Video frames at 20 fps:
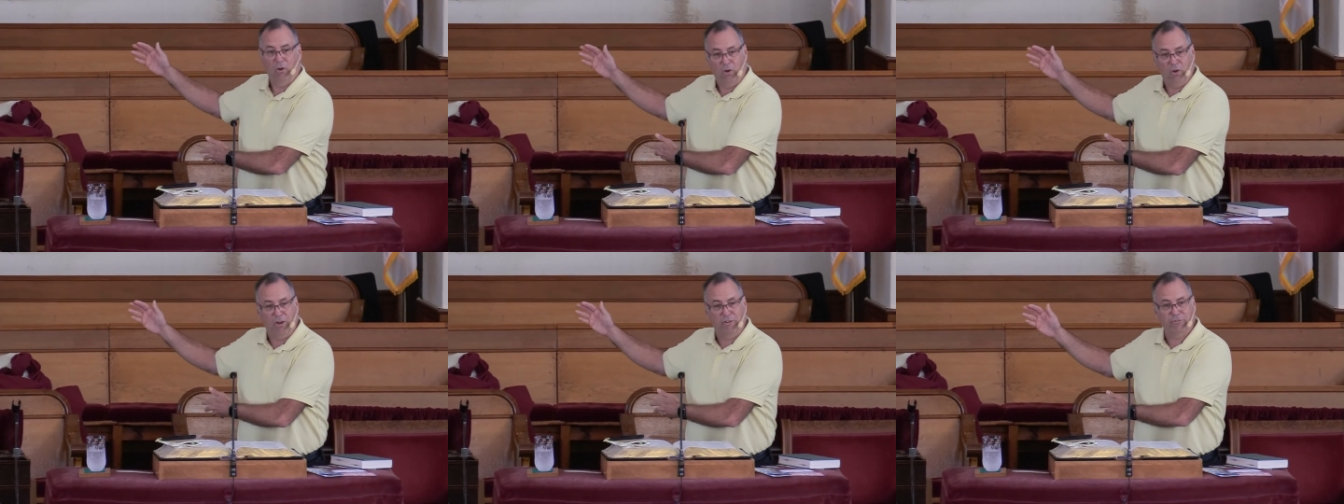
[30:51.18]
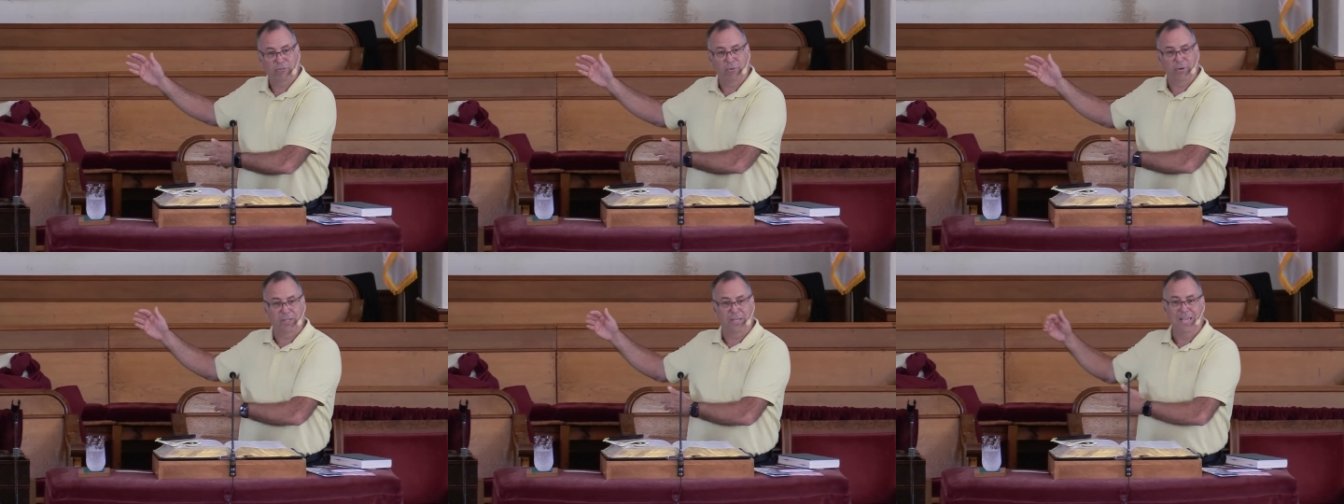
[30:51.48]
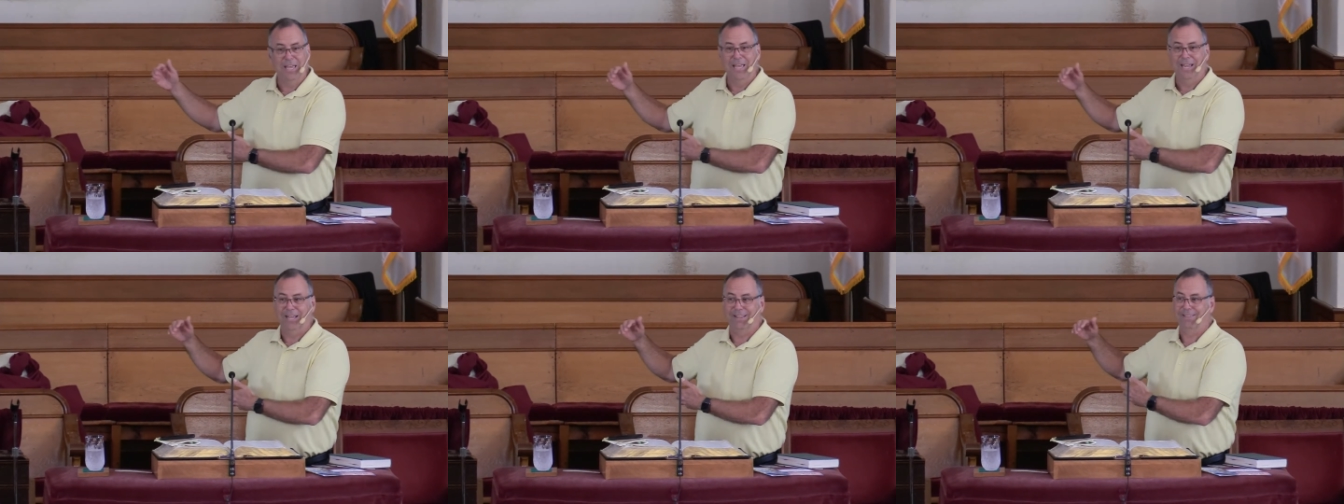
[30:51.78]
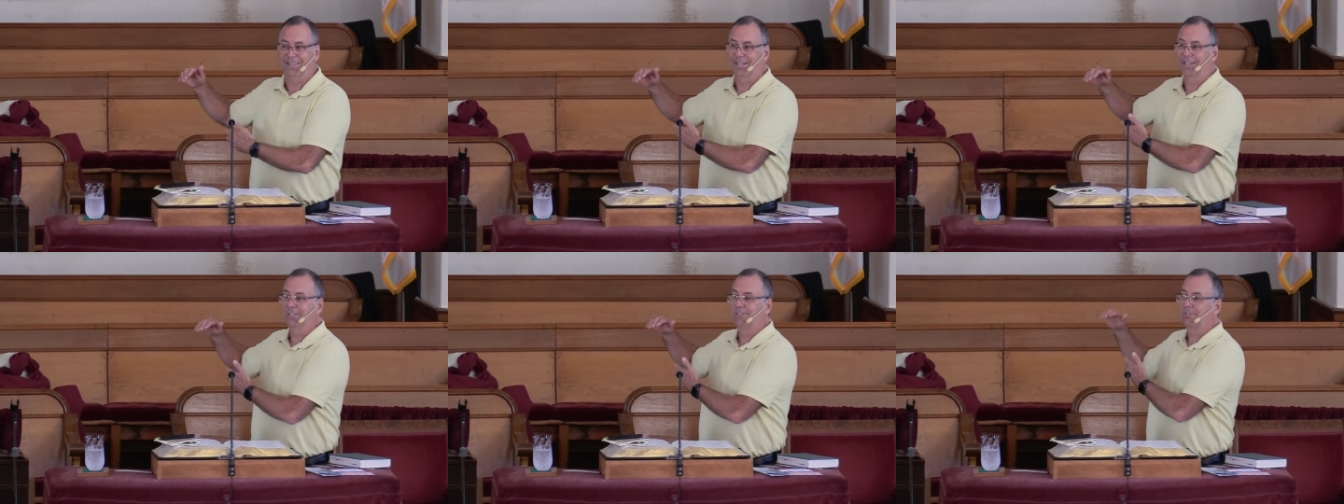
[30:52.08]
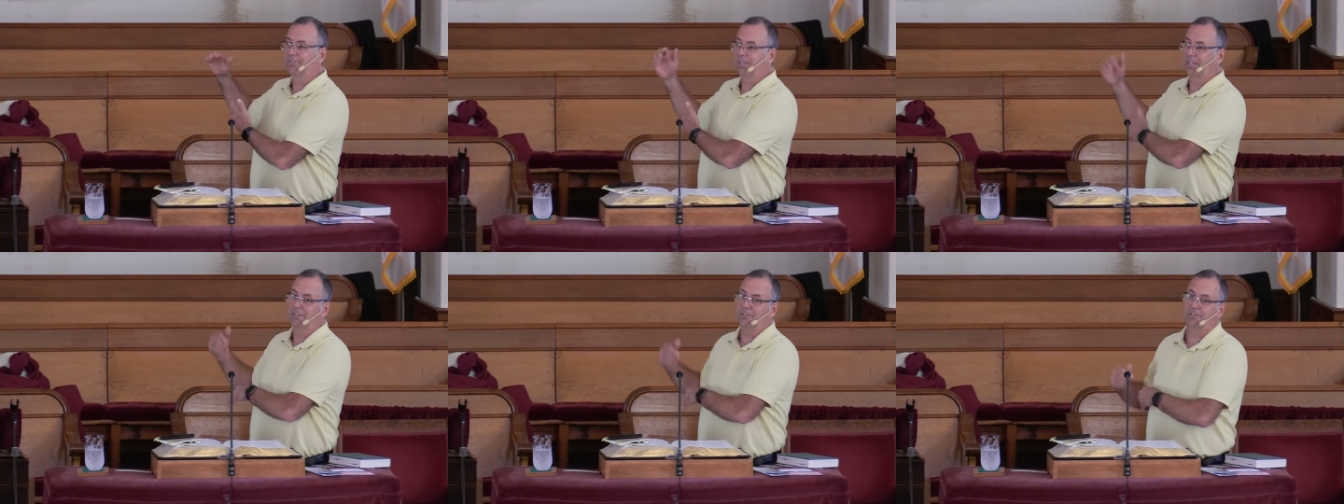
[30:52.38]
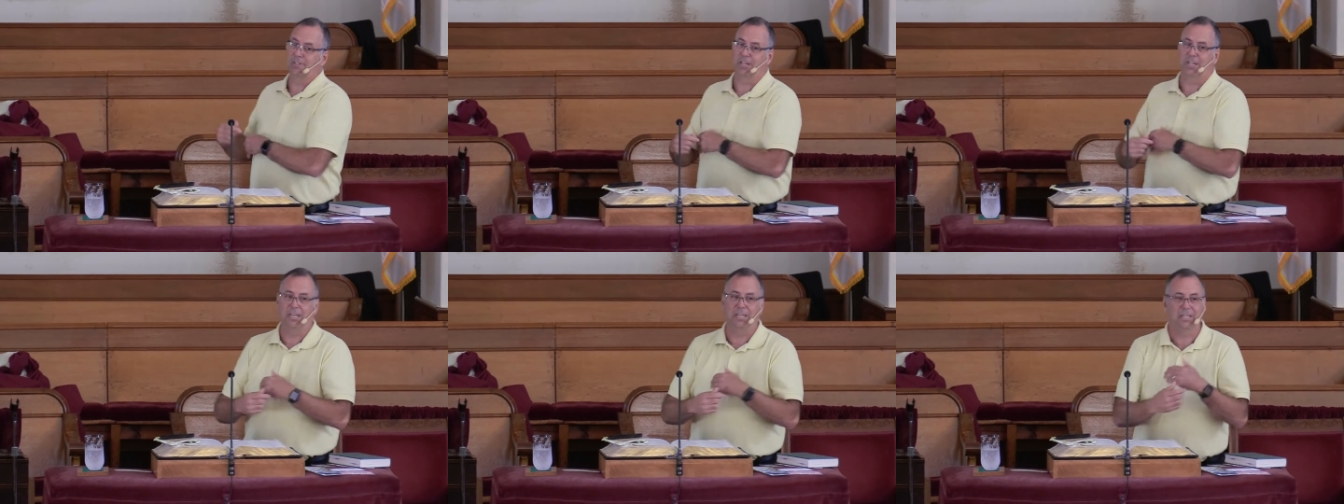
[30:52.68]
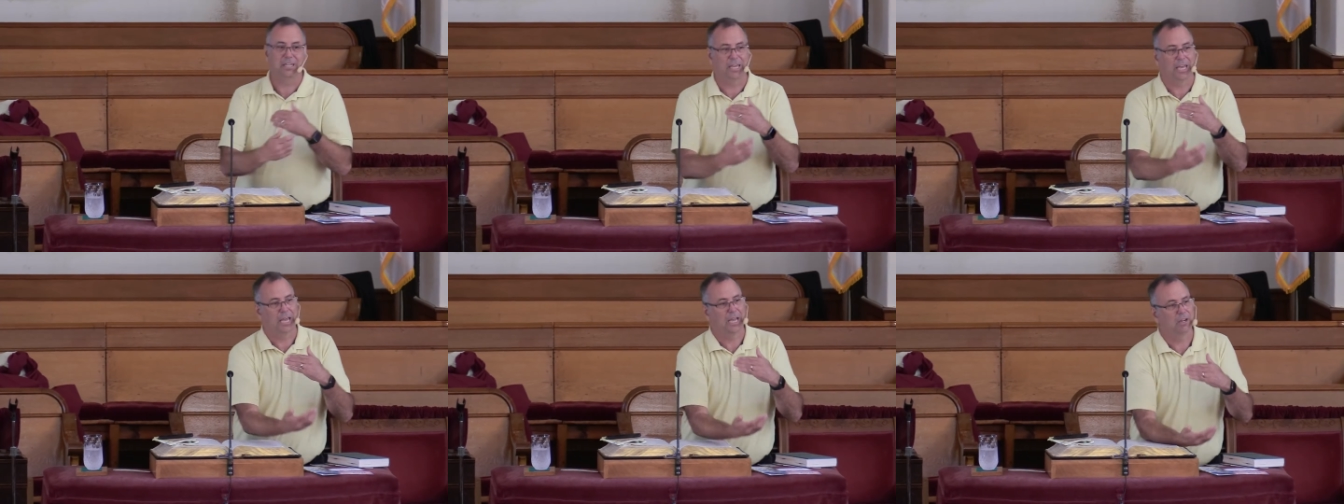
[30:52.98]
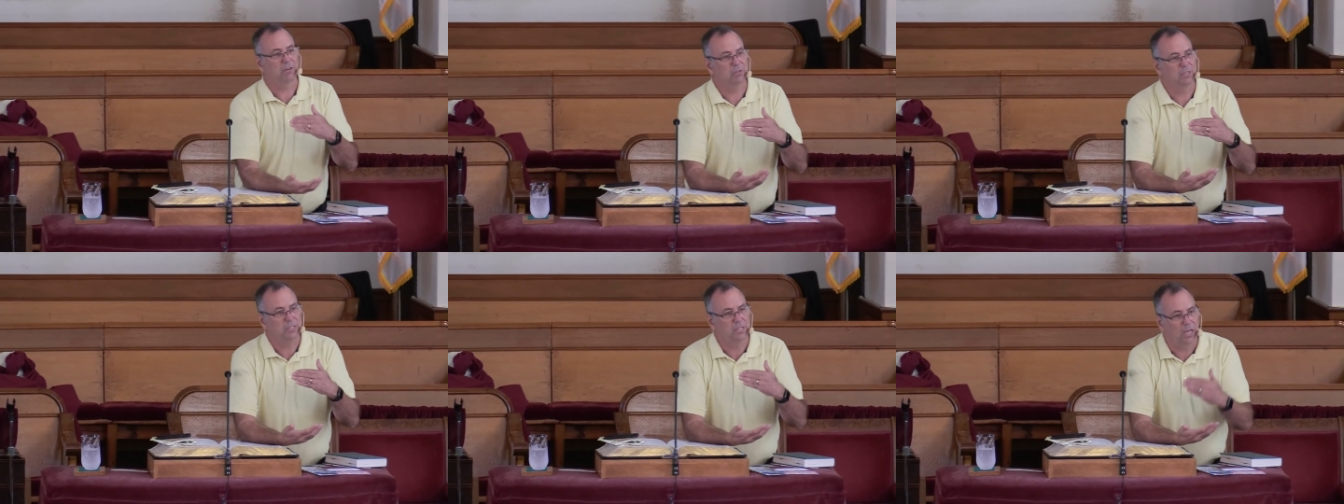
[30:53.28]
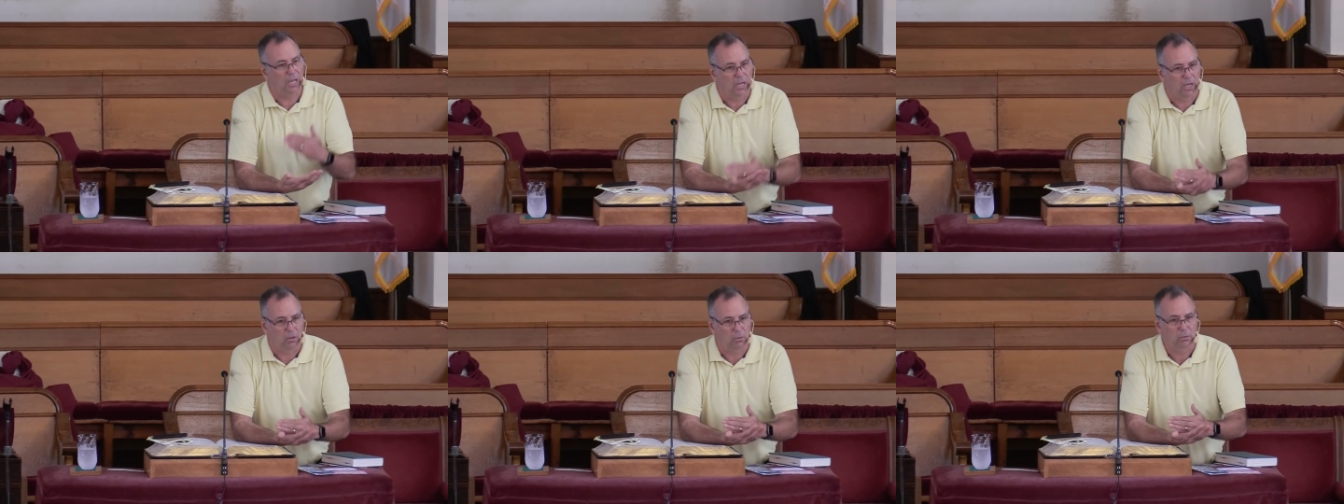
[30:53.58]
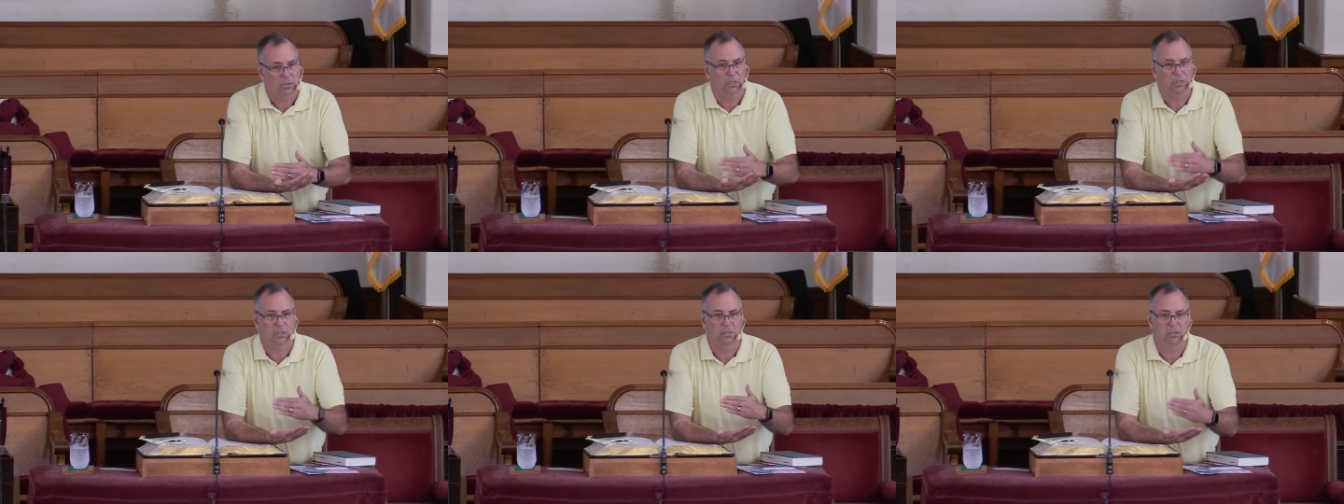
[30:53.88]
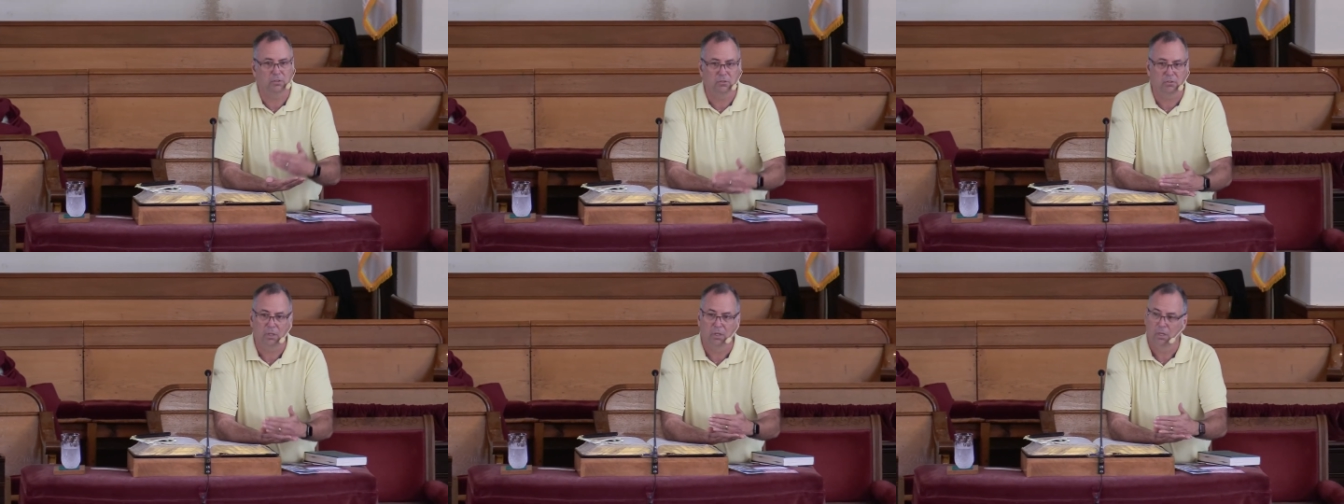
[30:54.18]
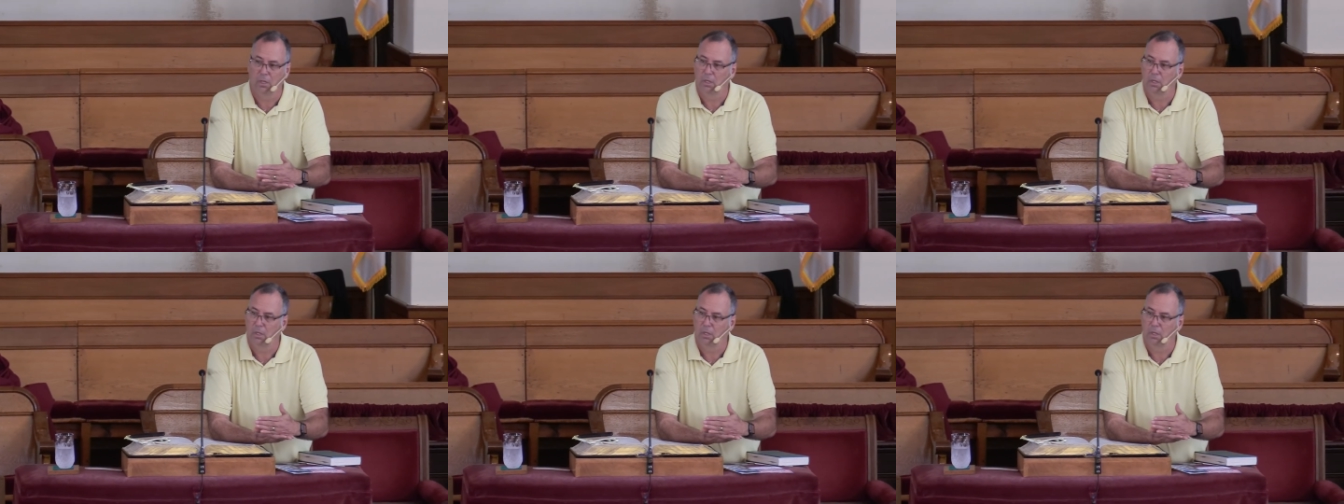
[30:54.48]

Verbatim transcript: offering, and then it says that he carried out his